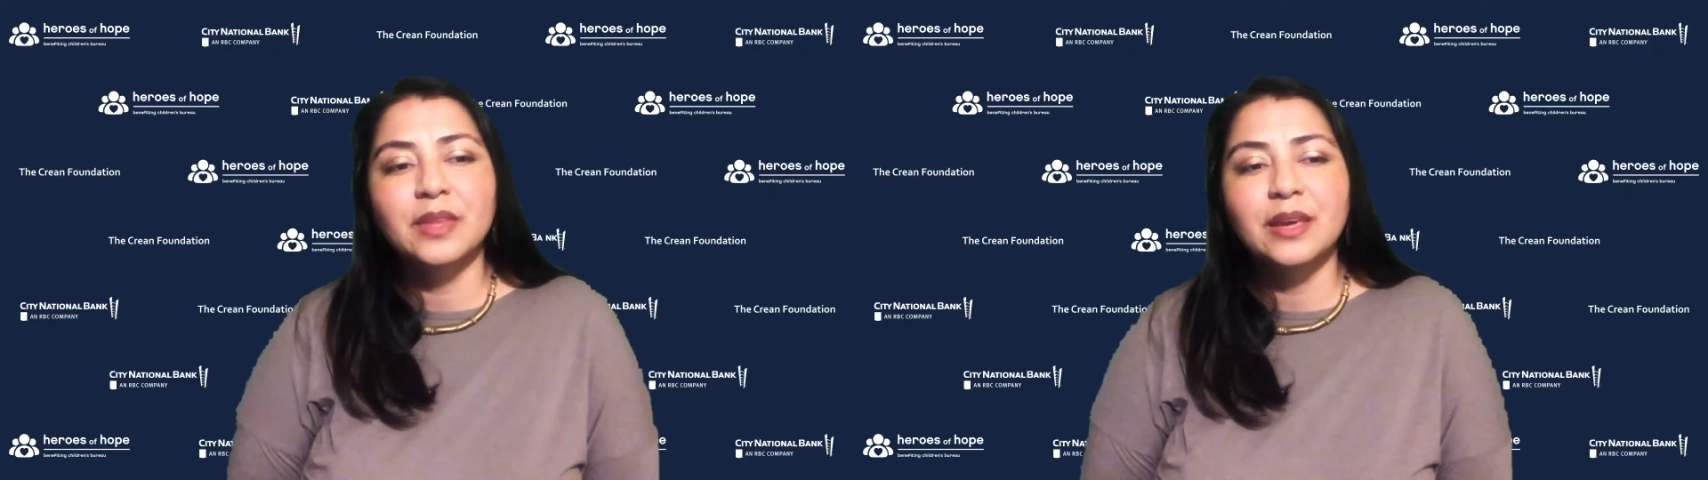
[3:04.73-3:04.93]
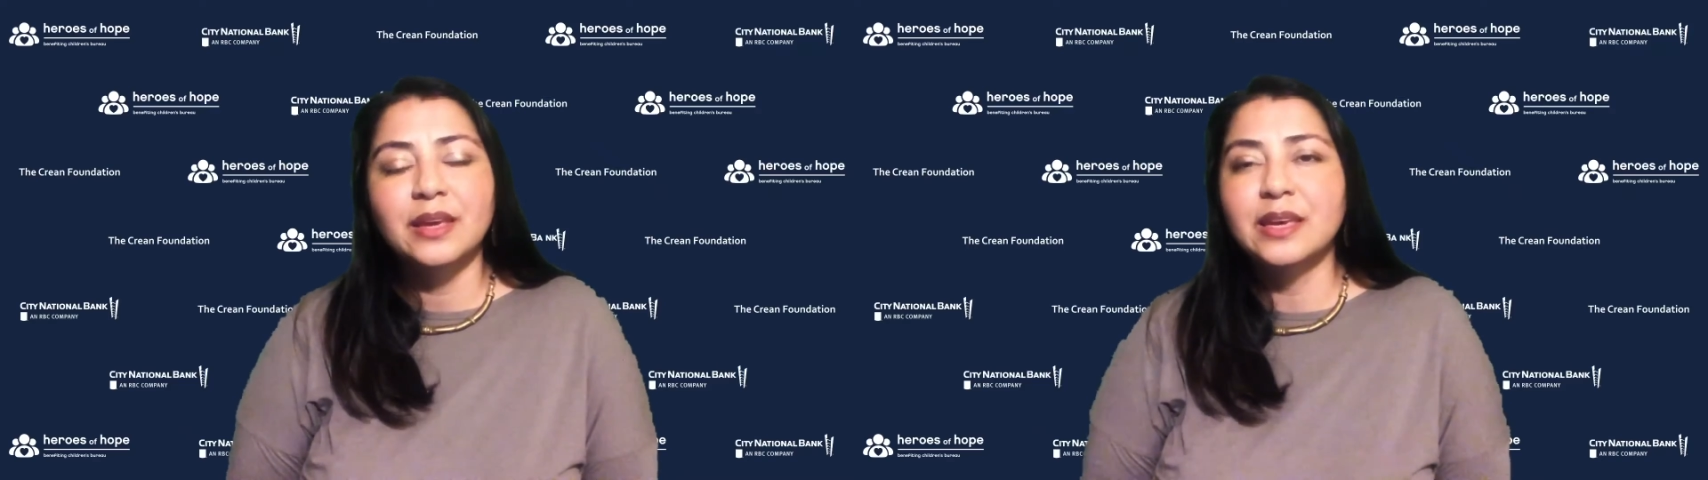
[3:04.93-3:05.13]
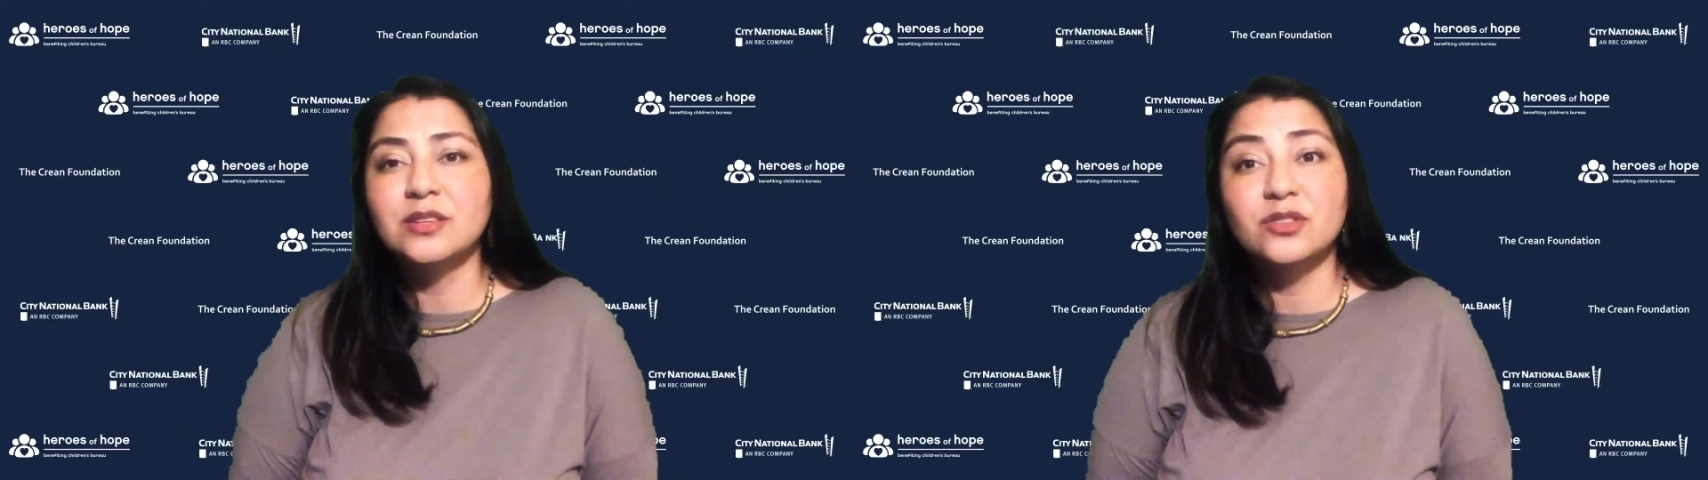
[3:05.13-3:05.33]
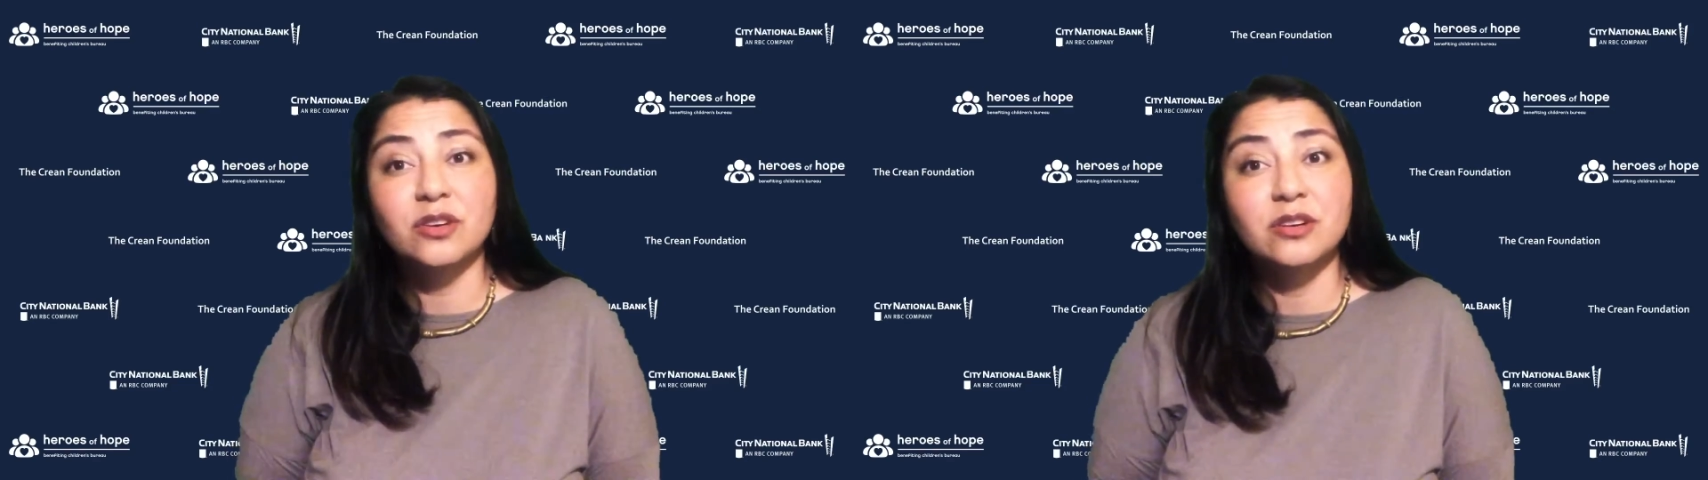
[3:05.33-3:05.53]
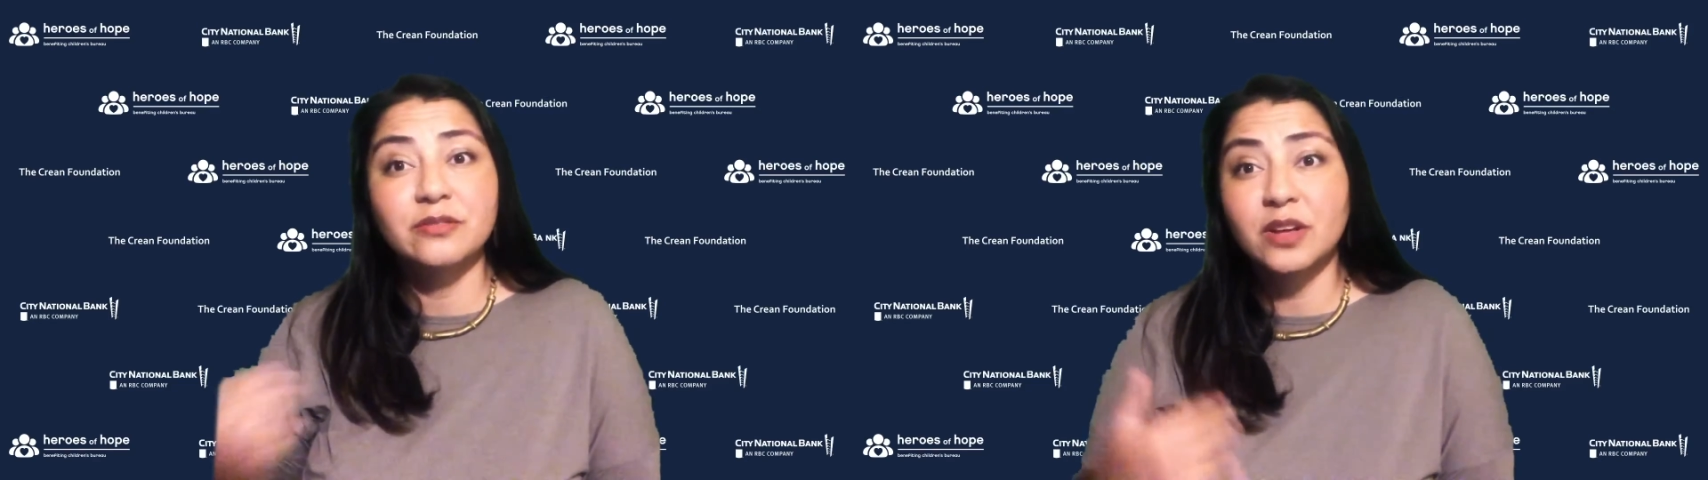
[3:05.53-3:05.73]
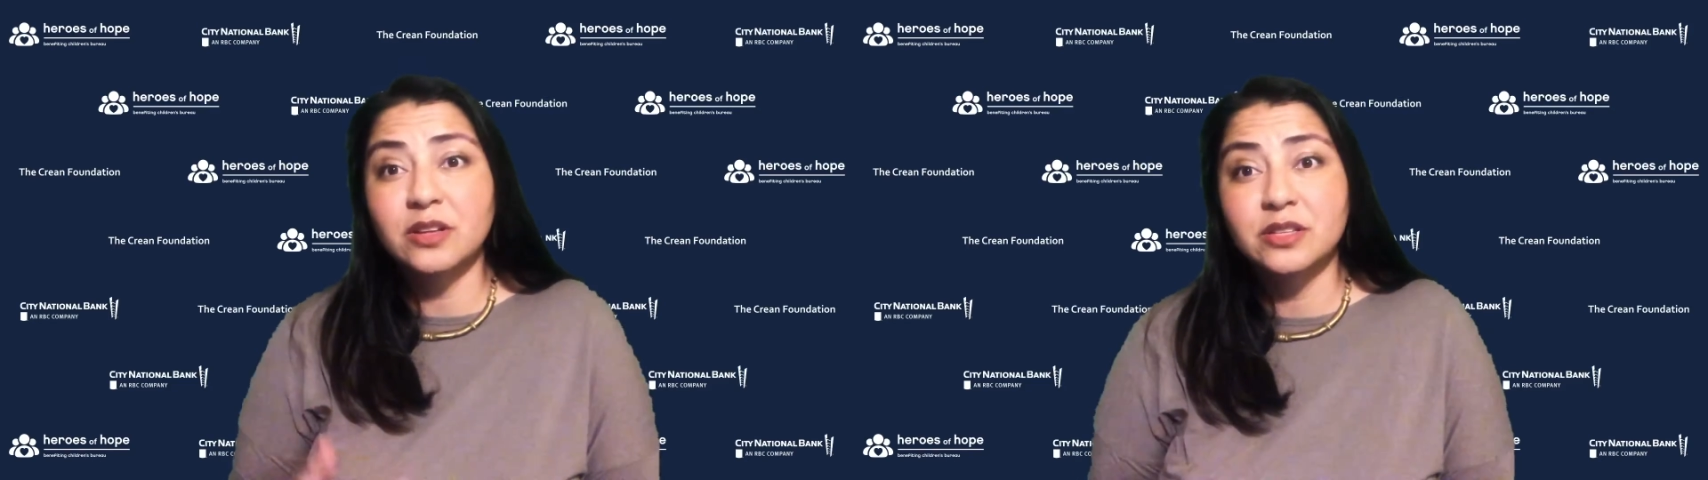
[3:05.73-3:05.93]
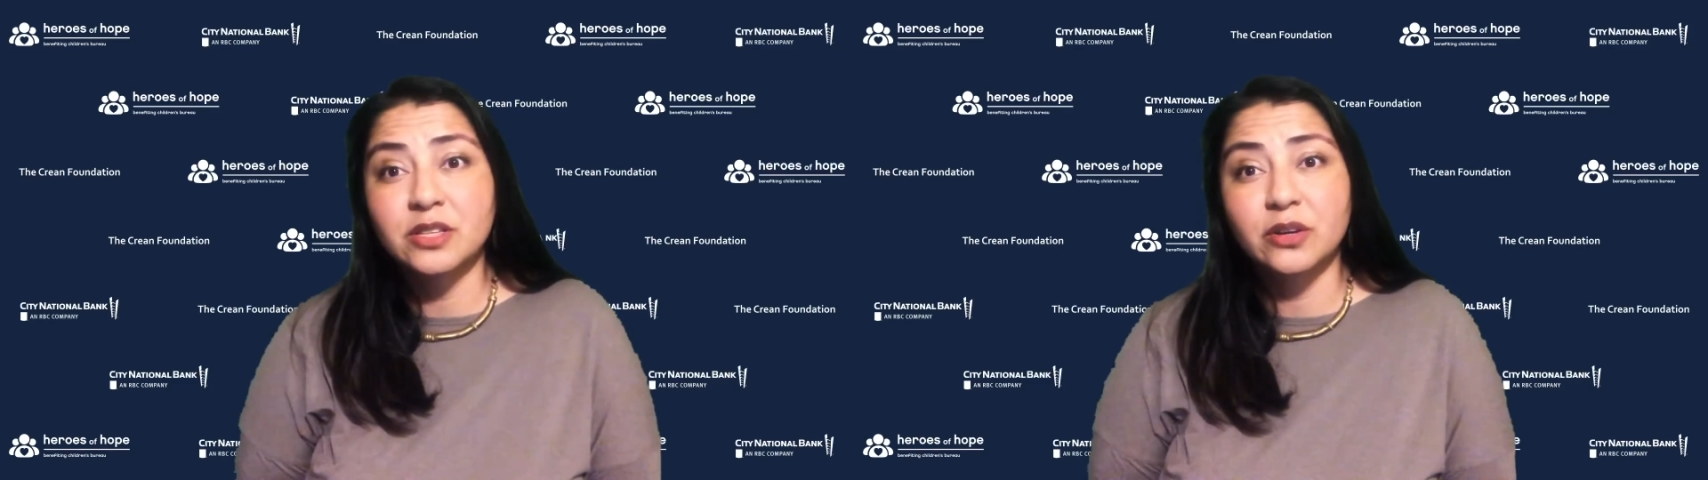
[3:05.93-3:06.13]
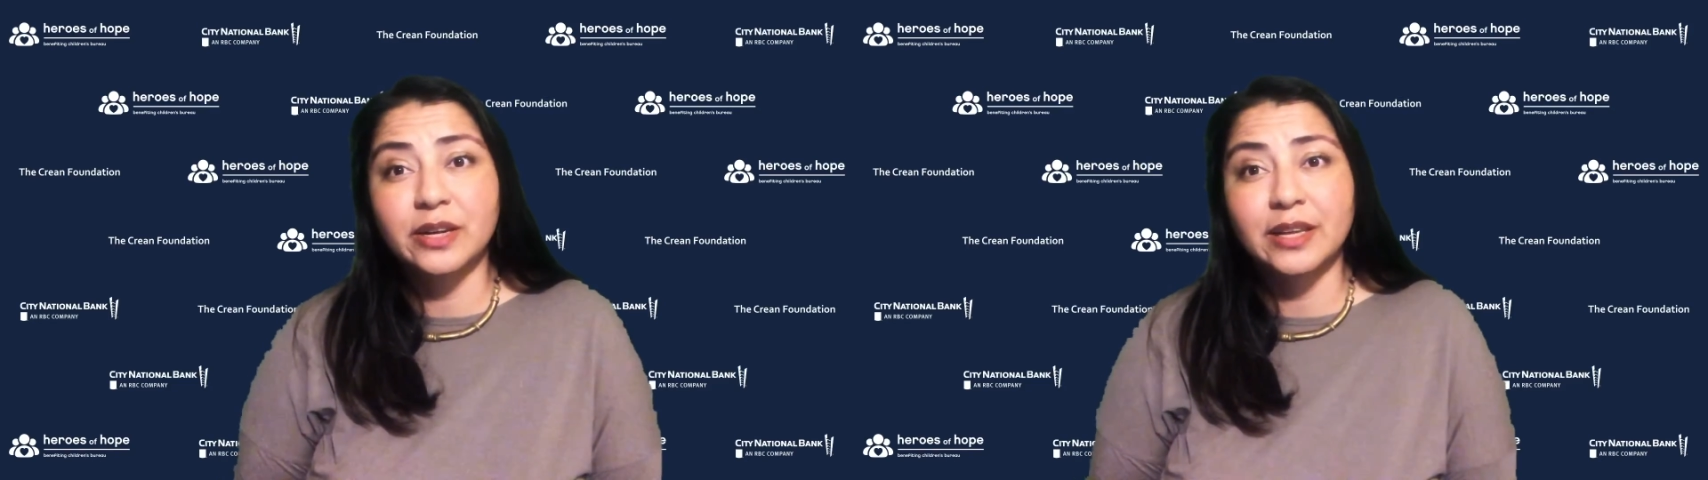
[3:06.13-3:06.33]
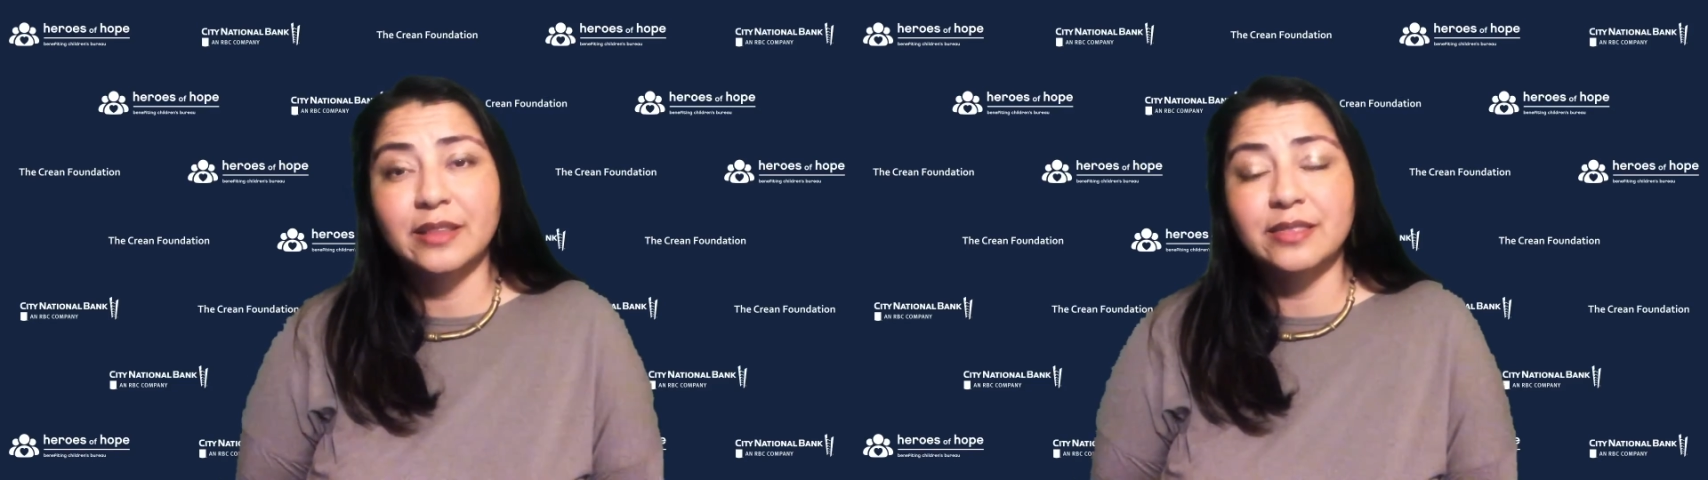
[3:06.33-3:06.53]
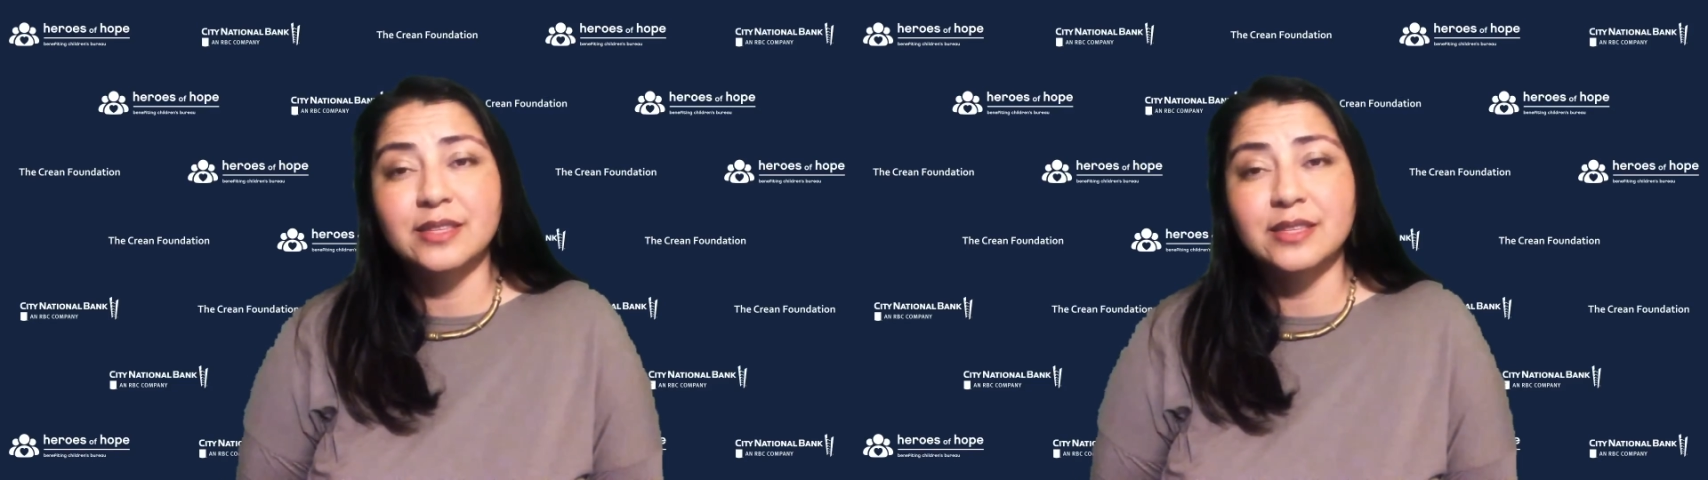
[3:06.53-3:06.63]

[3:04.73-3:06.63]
He started volunteering at